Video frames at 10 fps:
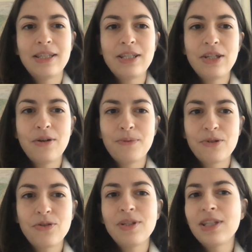the
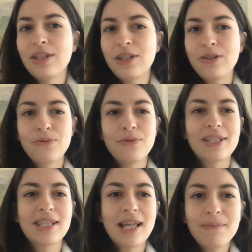opportunity to
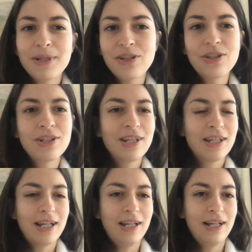establish
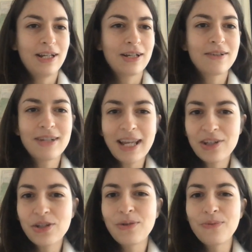uh,
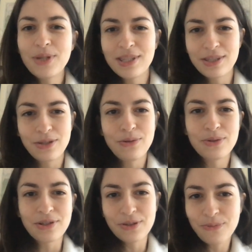connection with
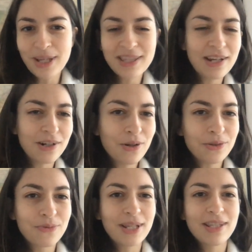users when they are
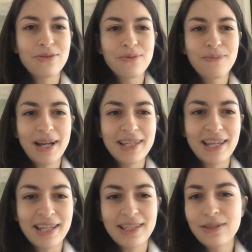not ready to buy
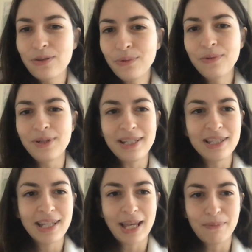yet through
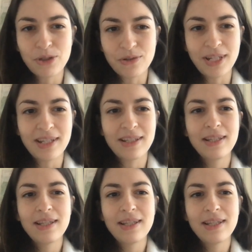lead capturing.